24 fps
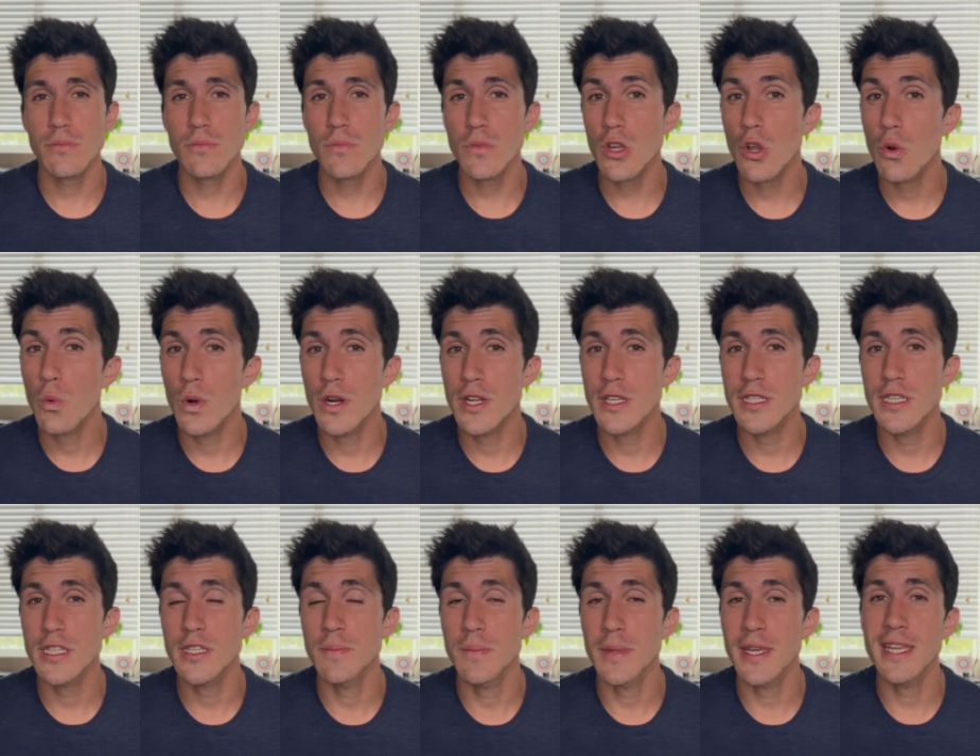what does
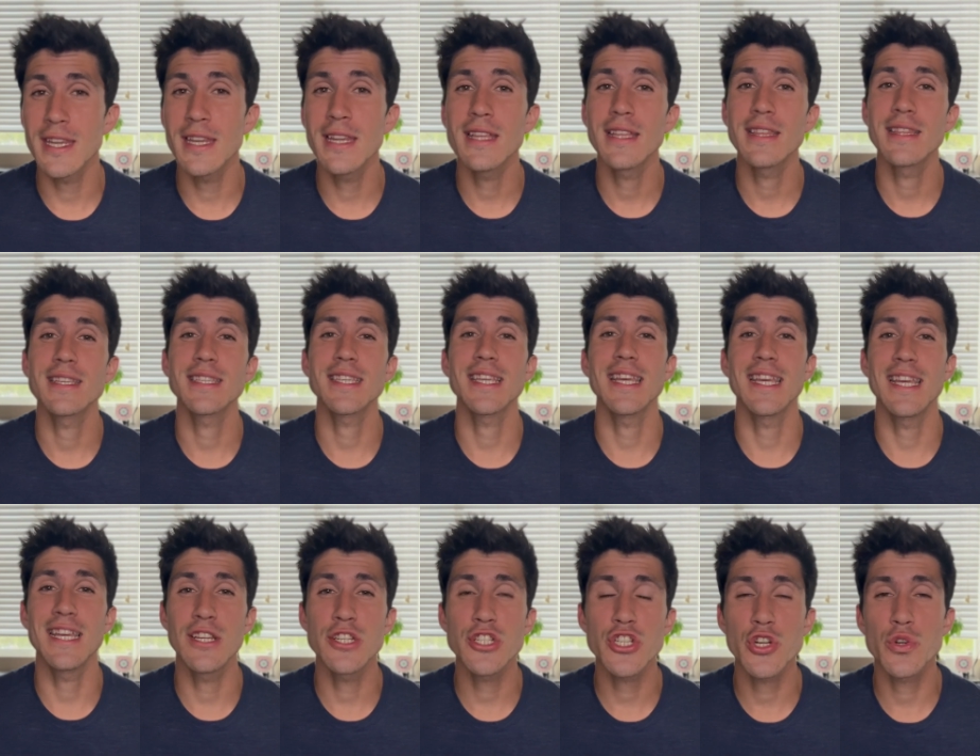this mean? This
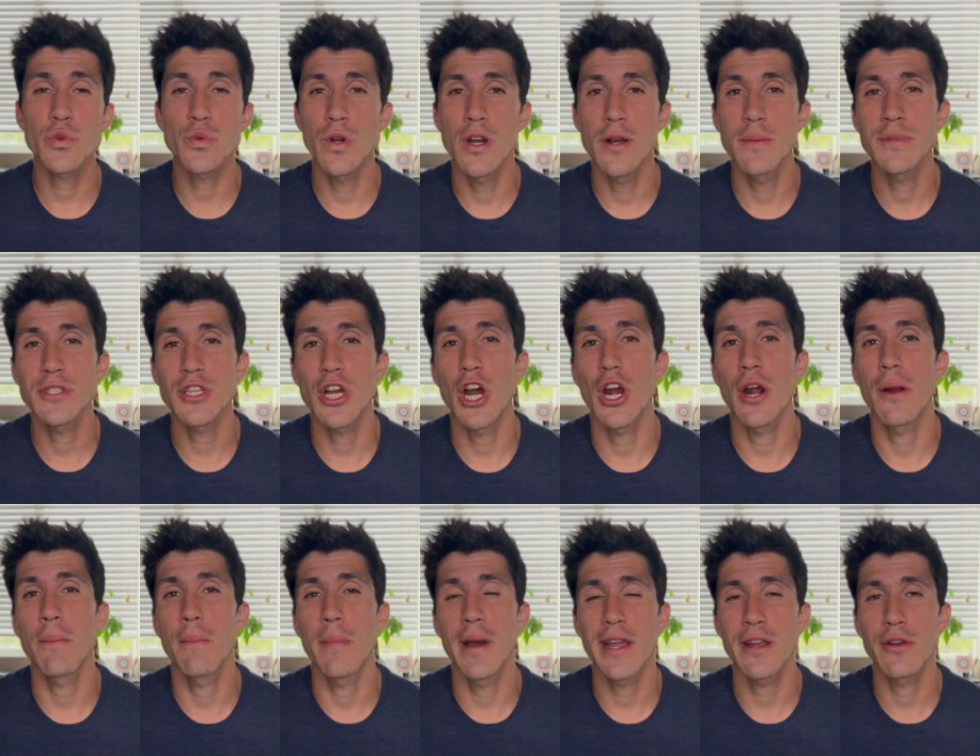interrupts our
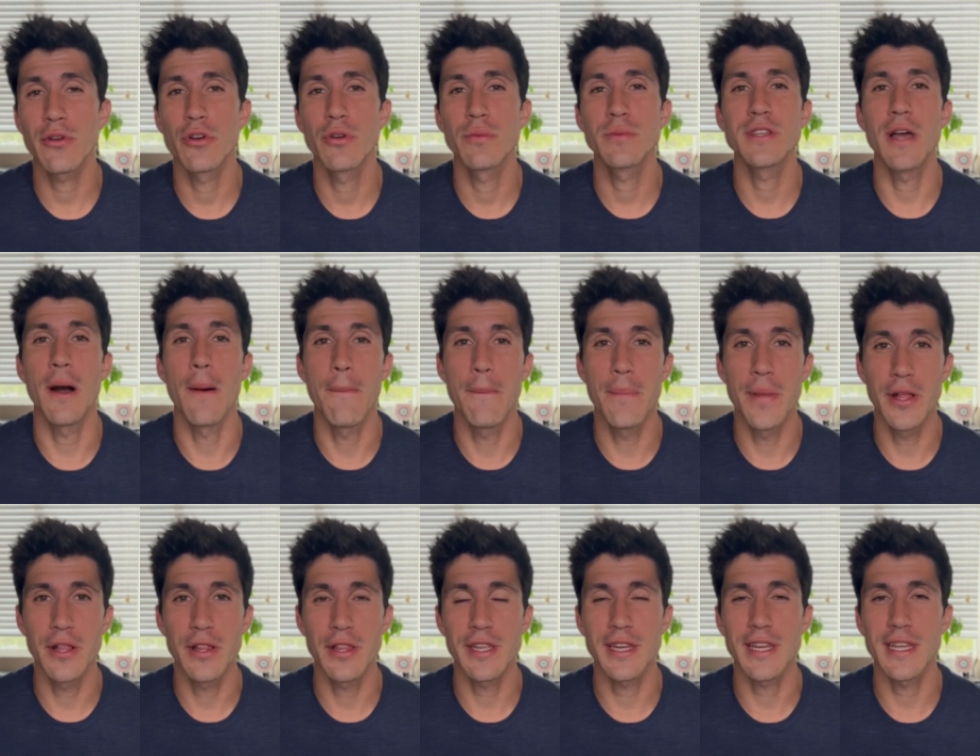microbes'
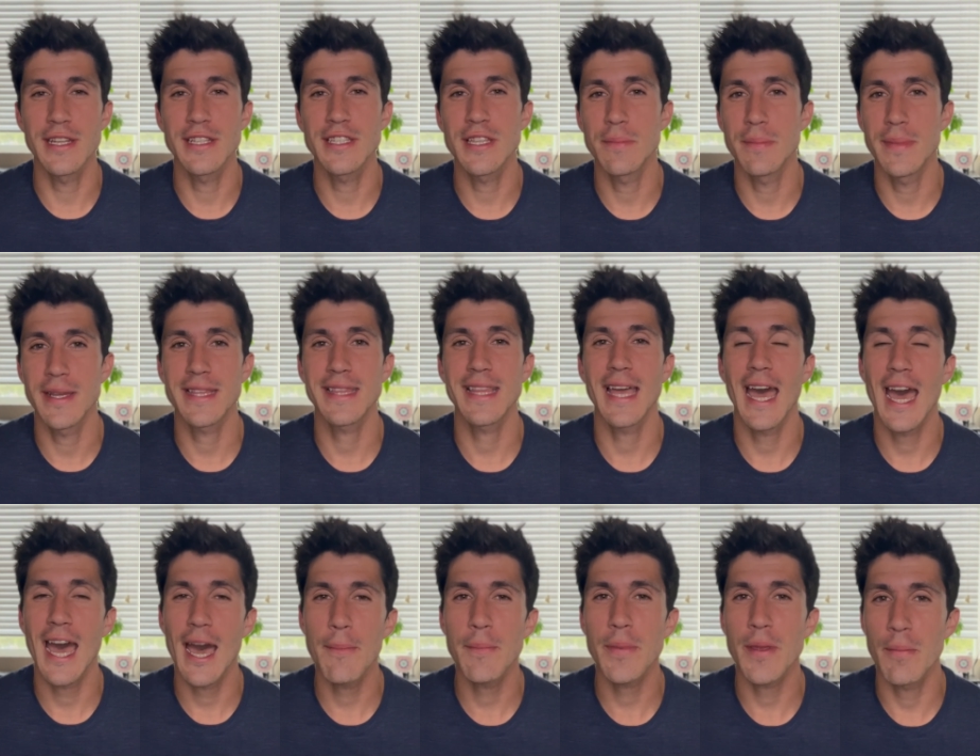ability to make the
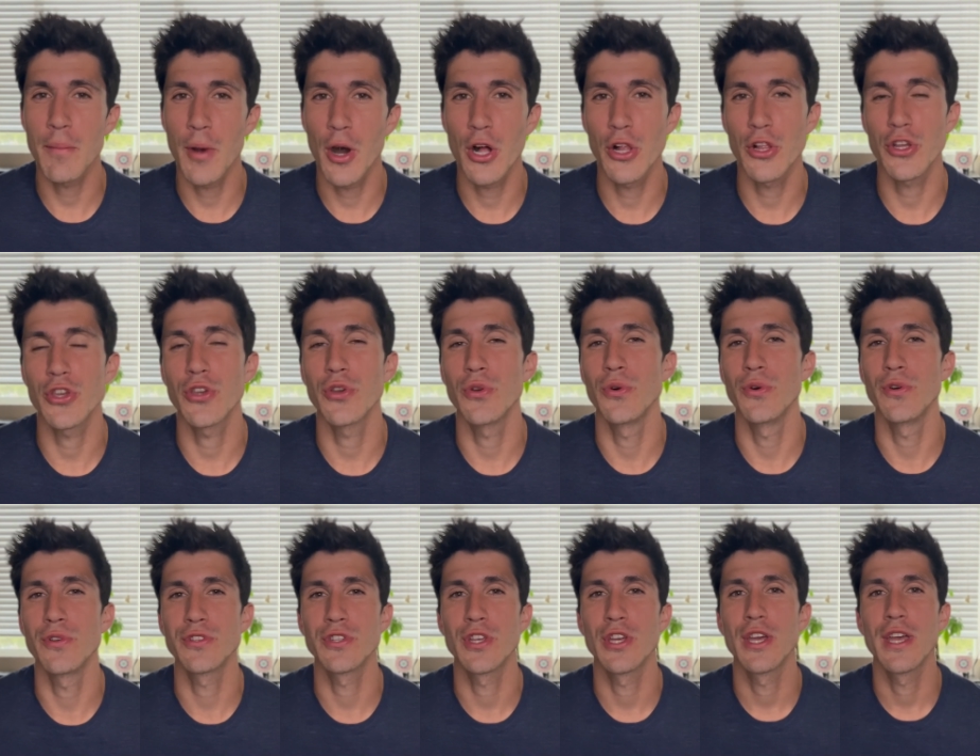happy
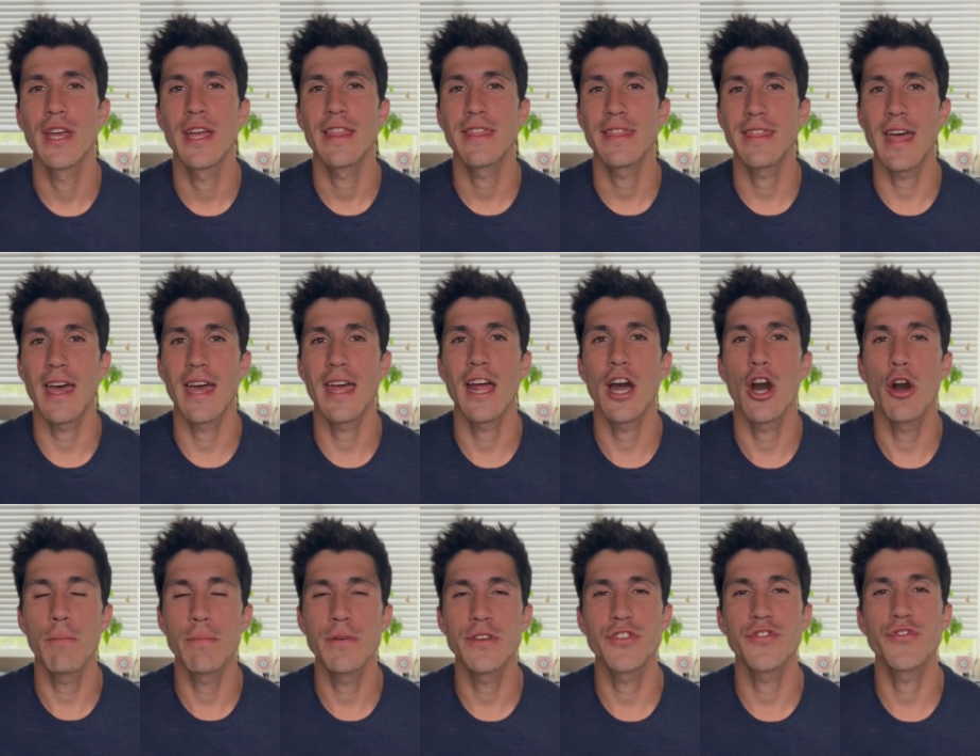molecules that
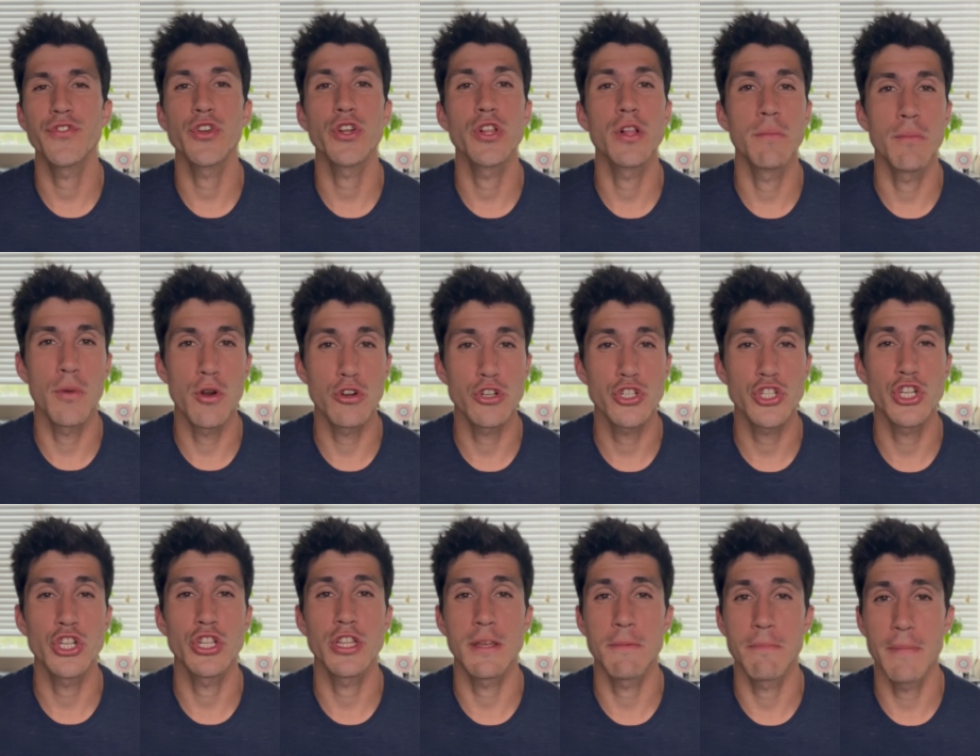help us feel
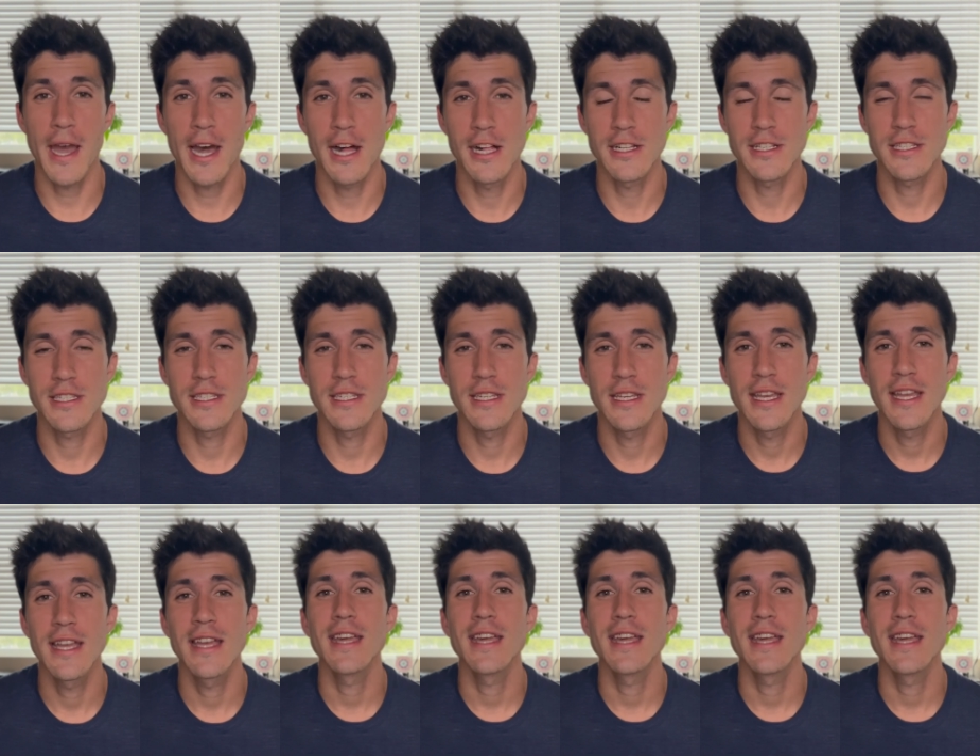emotionally balanced.